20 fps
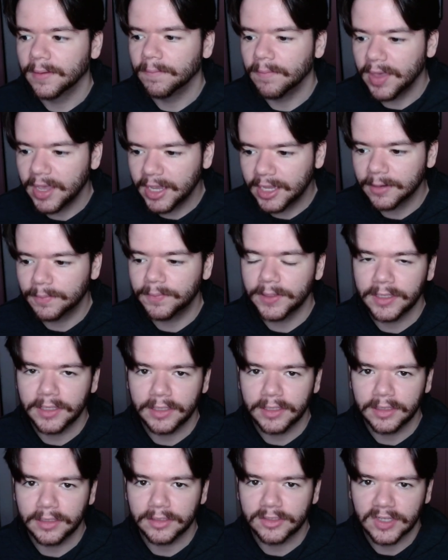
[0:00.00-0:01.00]
make it
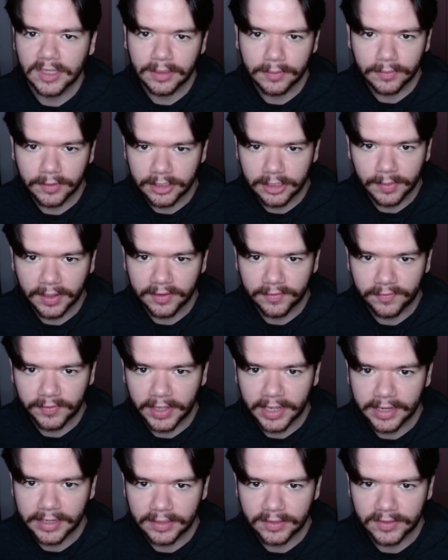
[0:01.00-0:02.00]
be celebrated by
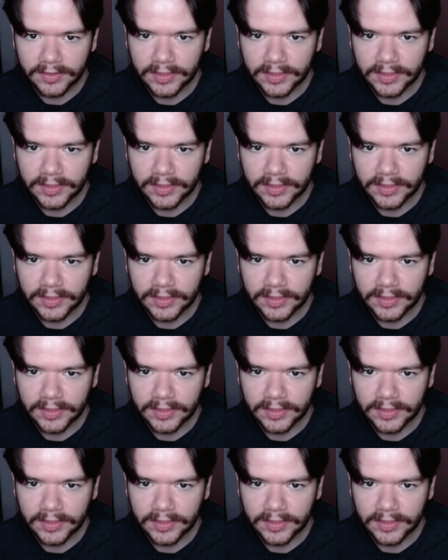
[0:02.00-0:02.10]
fans,